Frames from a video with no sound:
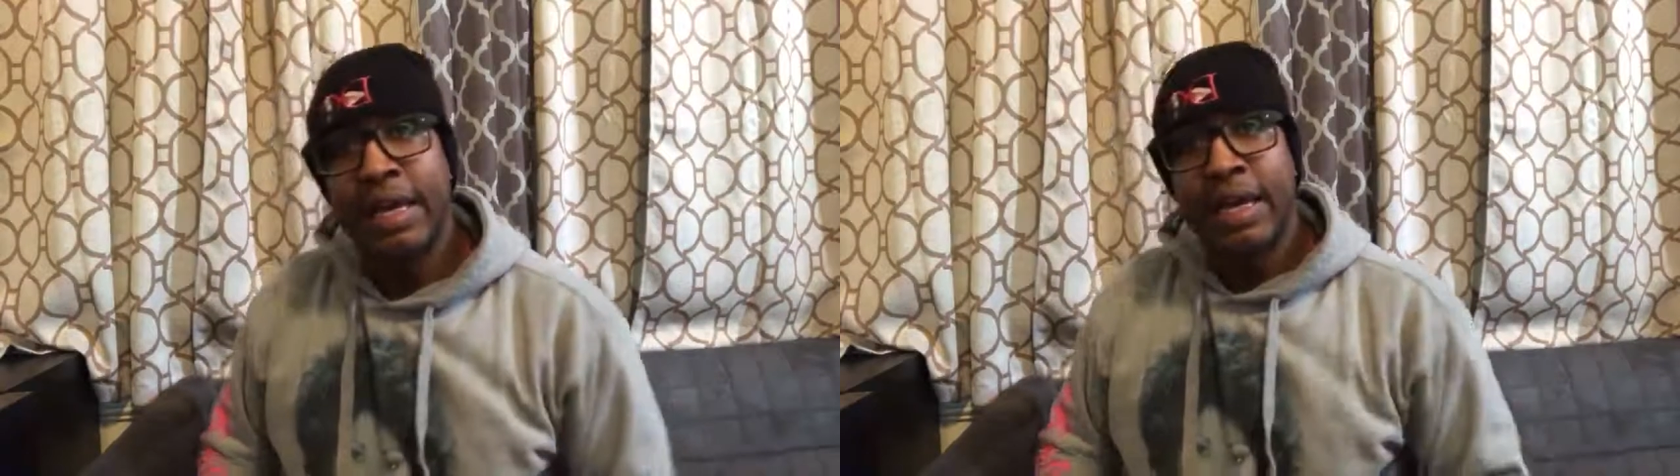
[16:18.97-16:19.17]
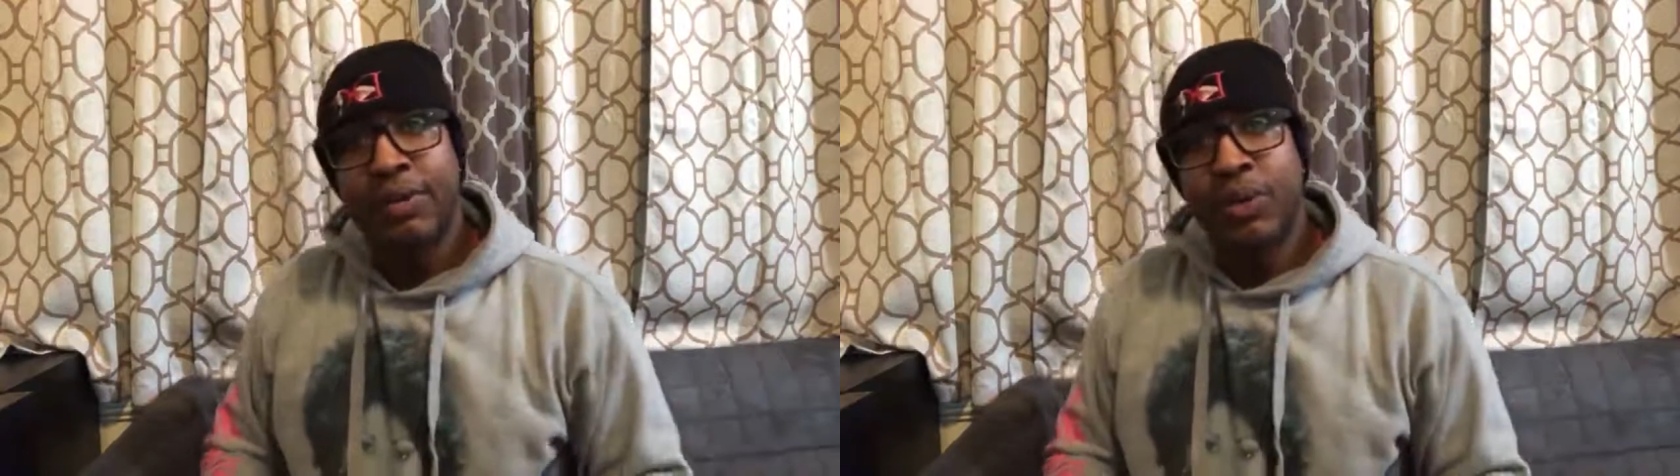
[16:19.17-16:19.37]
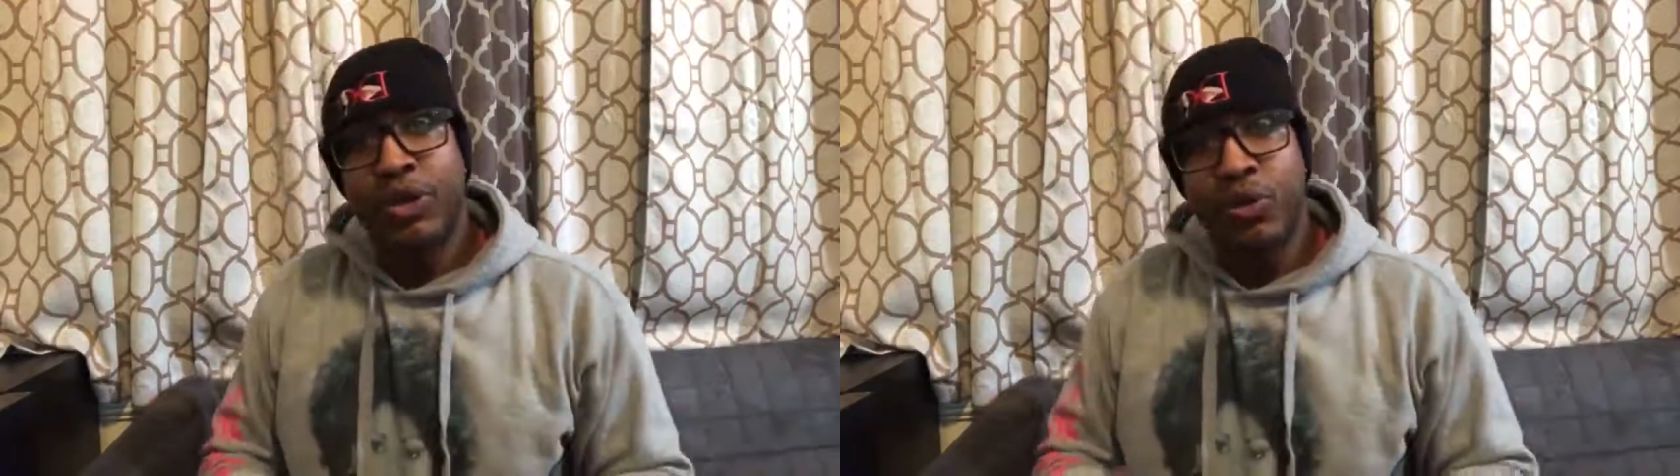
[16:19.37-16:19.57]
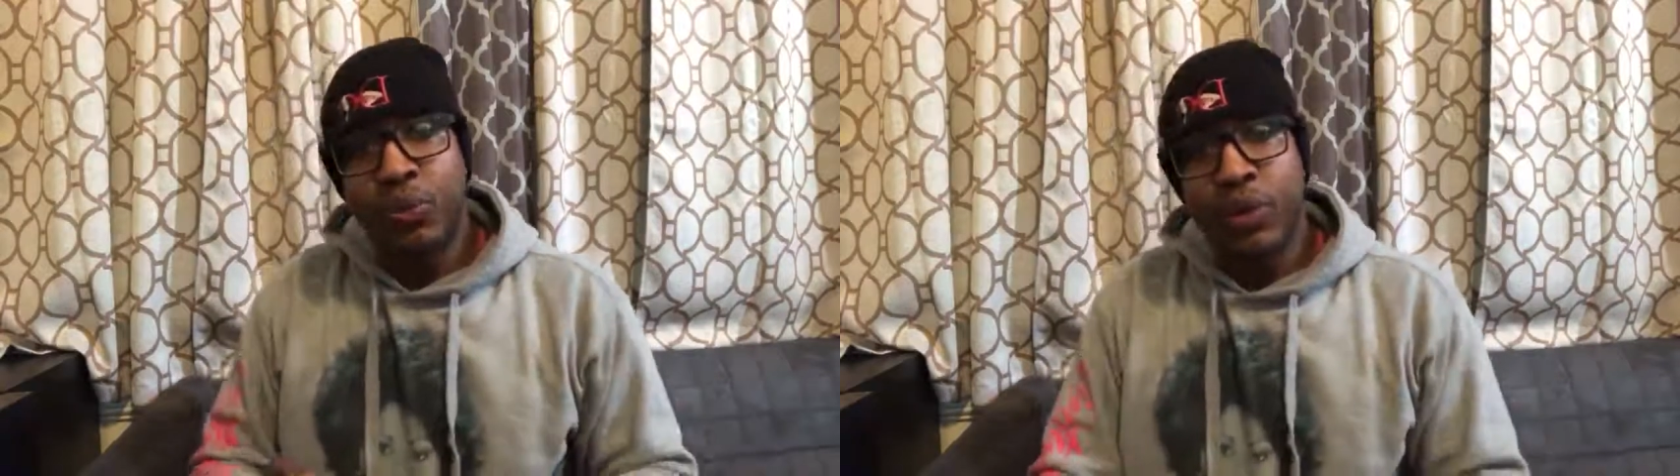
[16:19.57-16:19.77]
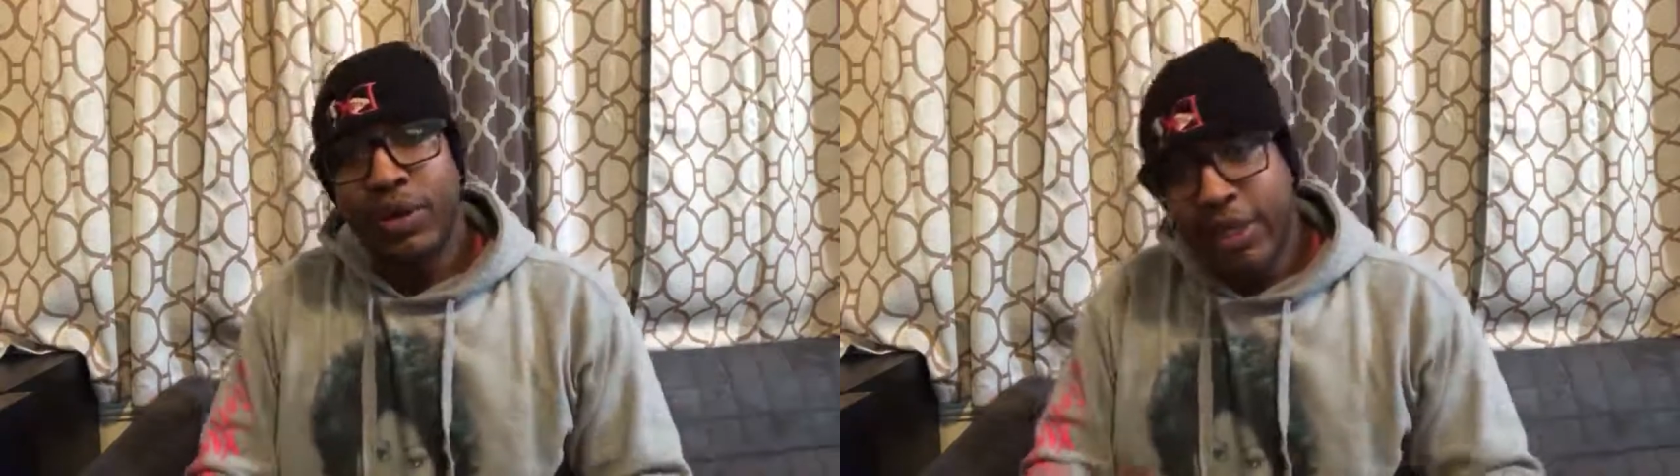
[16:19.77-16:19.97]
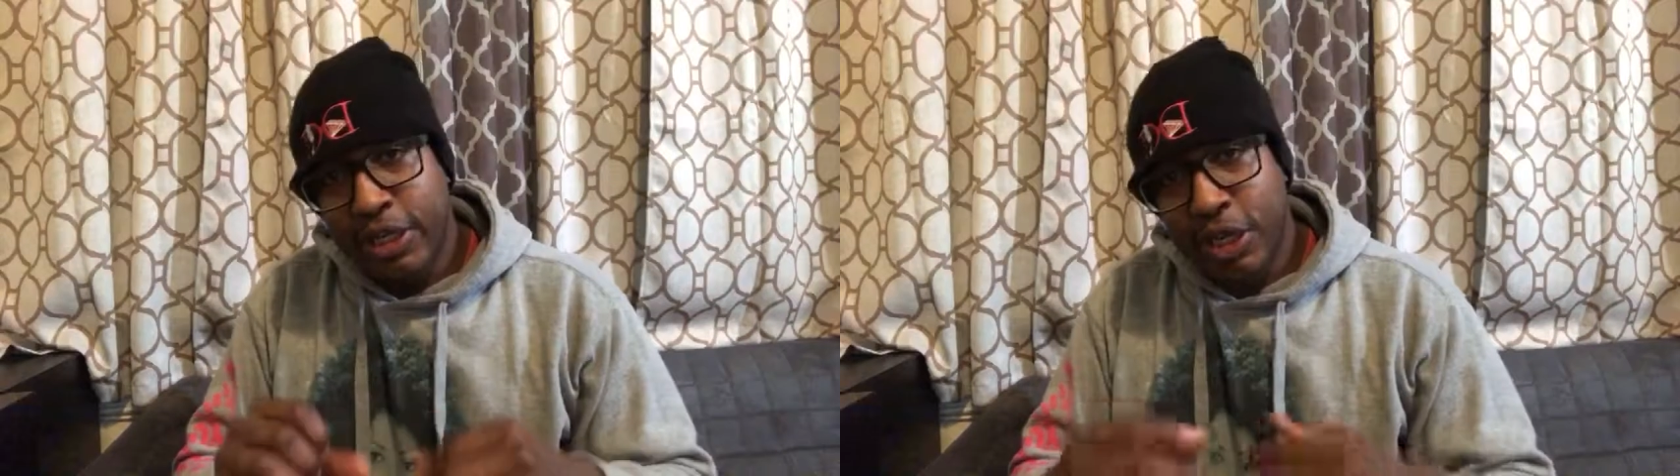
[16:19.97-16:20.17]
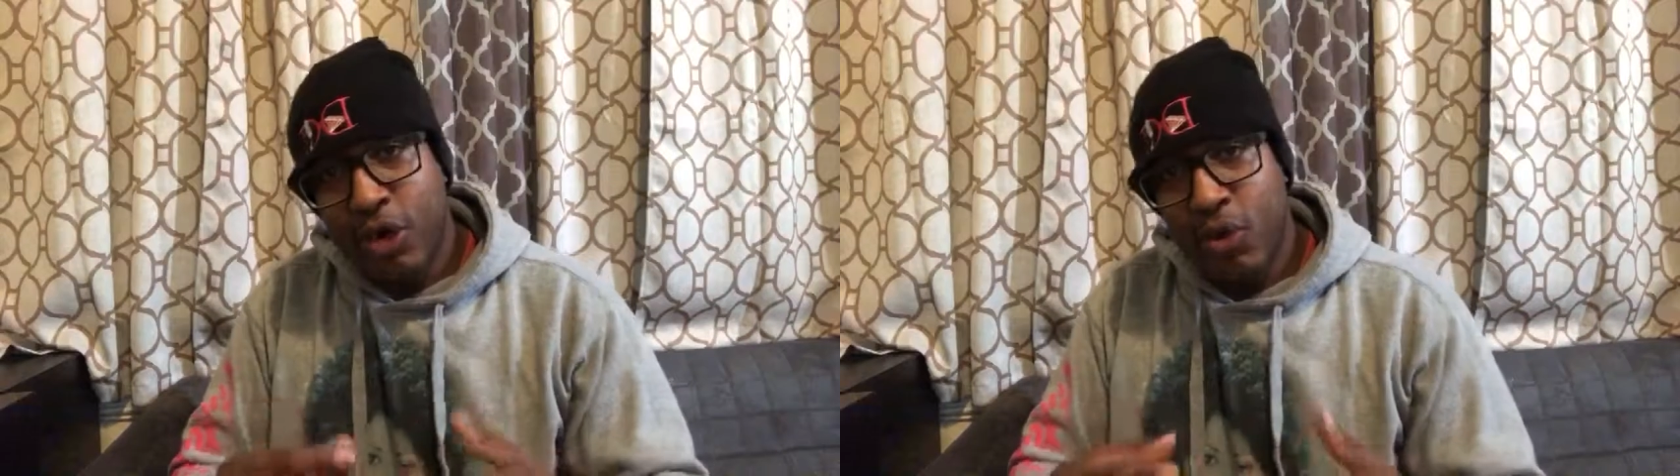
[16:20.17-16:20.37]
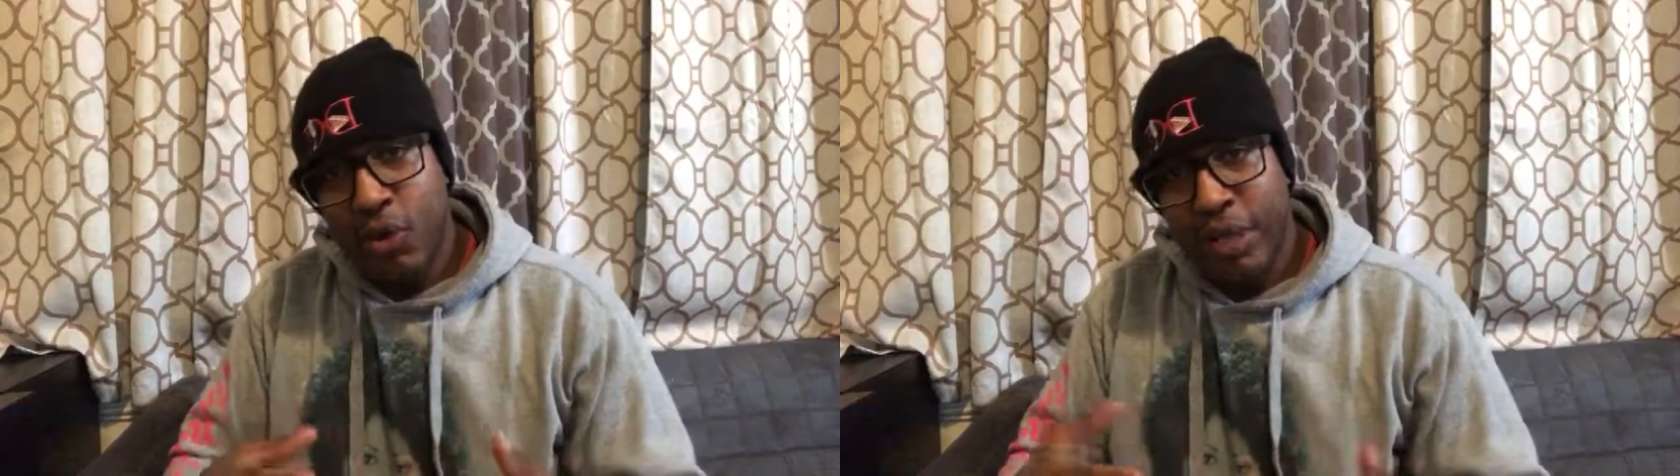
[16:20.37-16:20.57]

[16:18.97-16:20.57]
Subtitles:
And when you really go